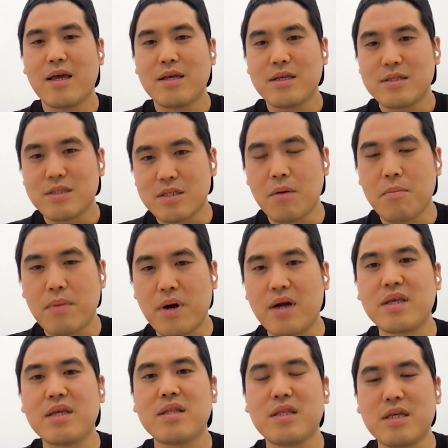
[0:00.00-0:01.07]

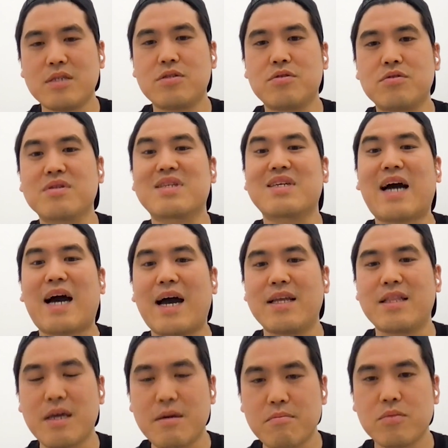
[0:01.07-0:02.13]
somebody needs to guide
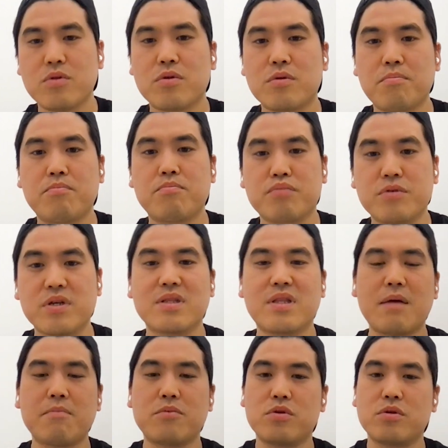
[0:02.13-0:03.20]
them, bring
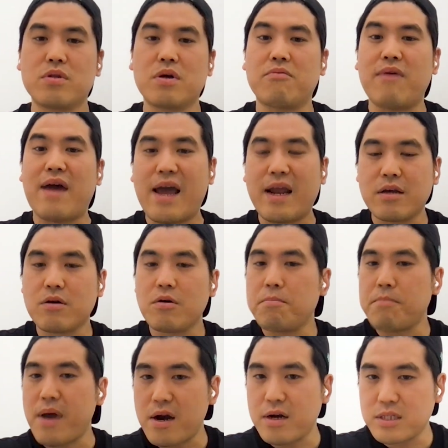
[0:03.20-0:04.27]
them to the radical
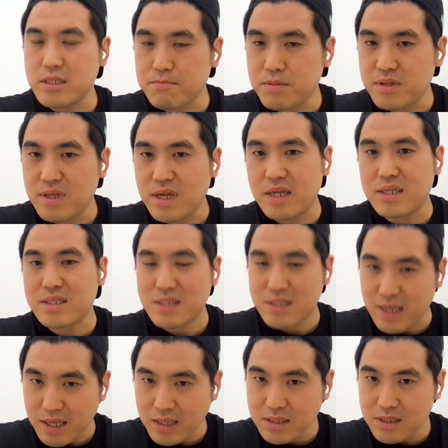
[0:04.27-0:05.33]
parasympathetic
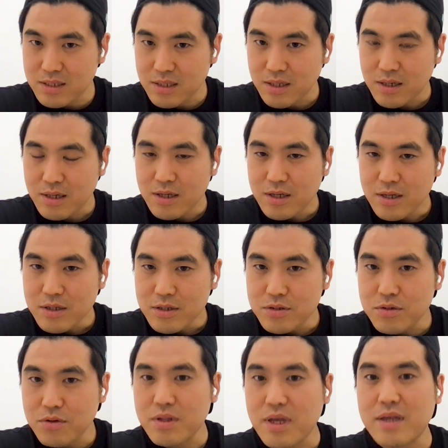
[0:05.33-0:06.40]
states
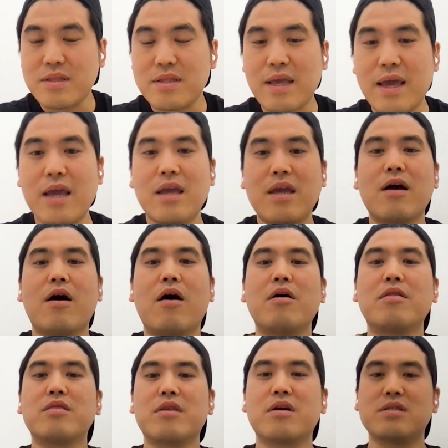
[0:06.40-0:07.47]
so that they
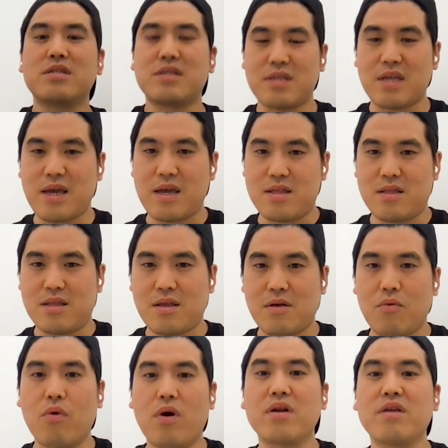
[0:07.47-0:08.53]
understand
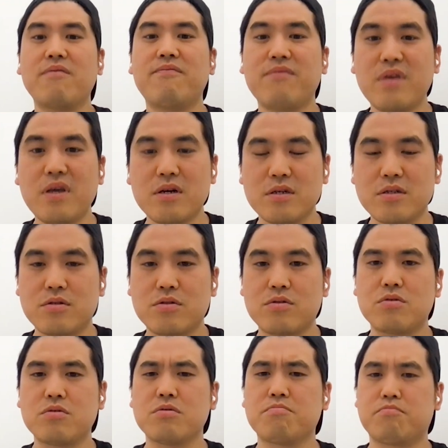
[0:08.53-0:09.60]
what it feels
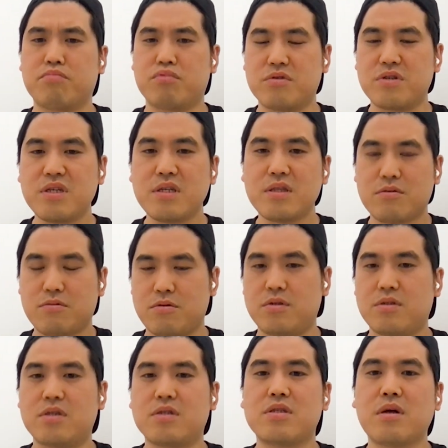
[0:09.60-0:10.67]
to breathe through
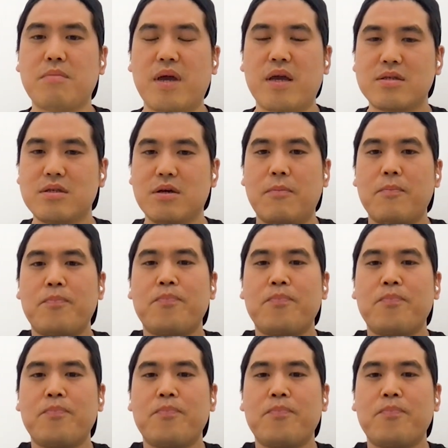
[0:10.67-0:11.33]
the stomach. So,